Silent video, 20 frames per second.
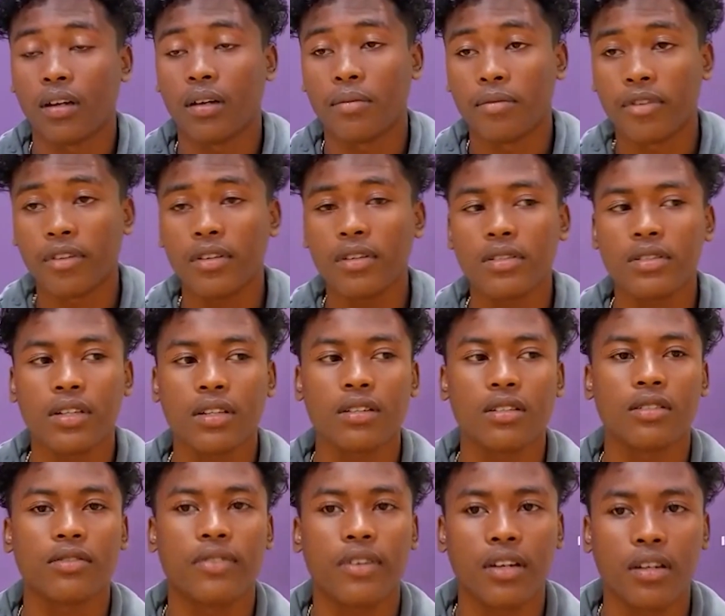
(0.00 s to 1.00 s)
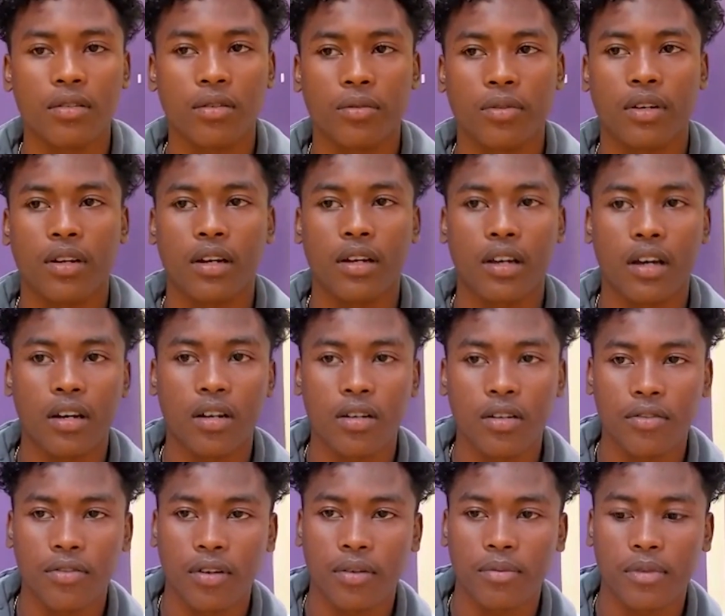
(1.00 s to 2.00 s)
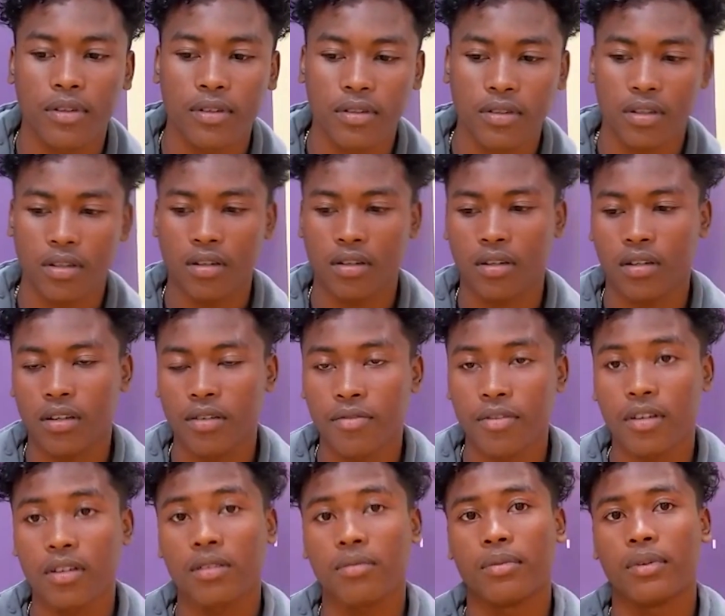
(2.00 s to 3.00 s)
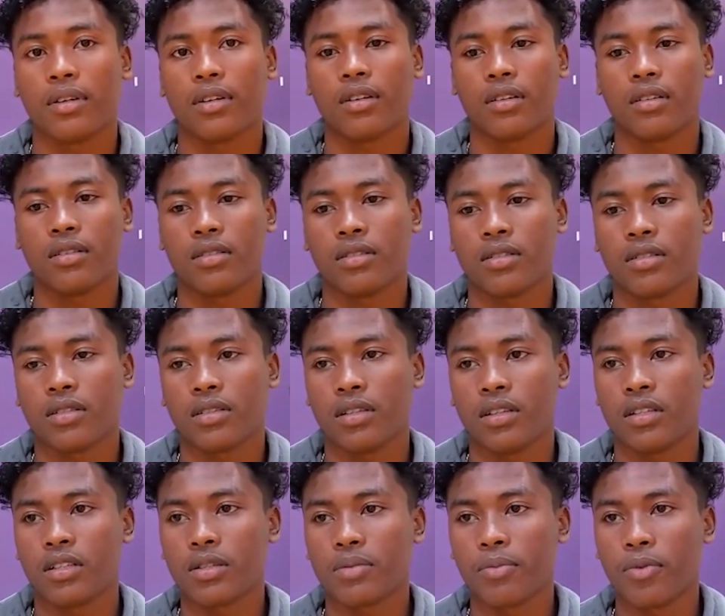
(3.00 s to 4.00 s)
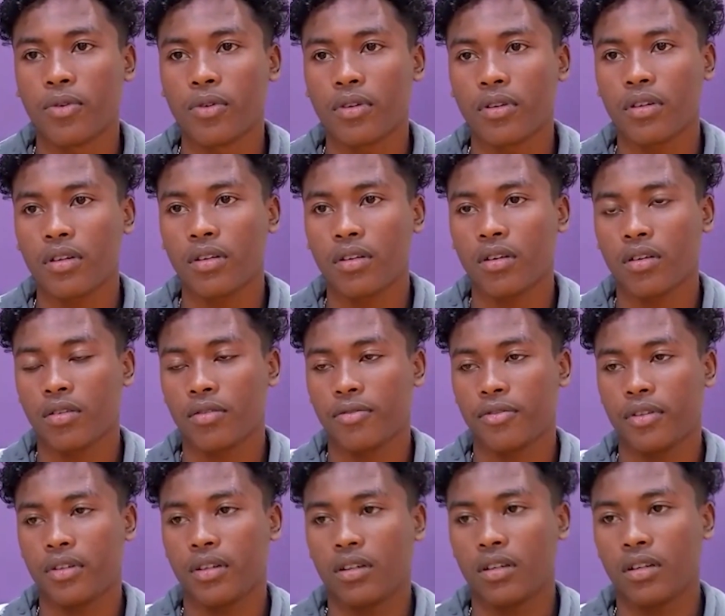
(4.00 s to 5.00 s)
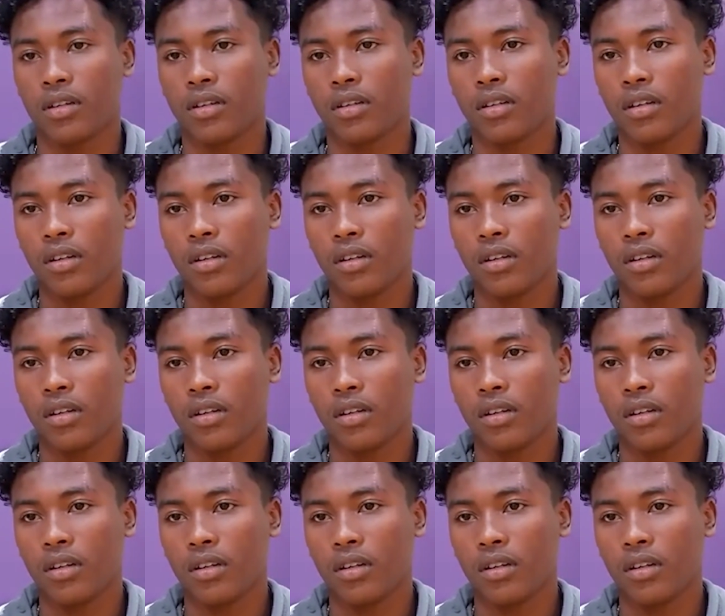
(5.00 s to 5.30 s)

I'm very satisfied with what I gathered from this uh, event because it's more of a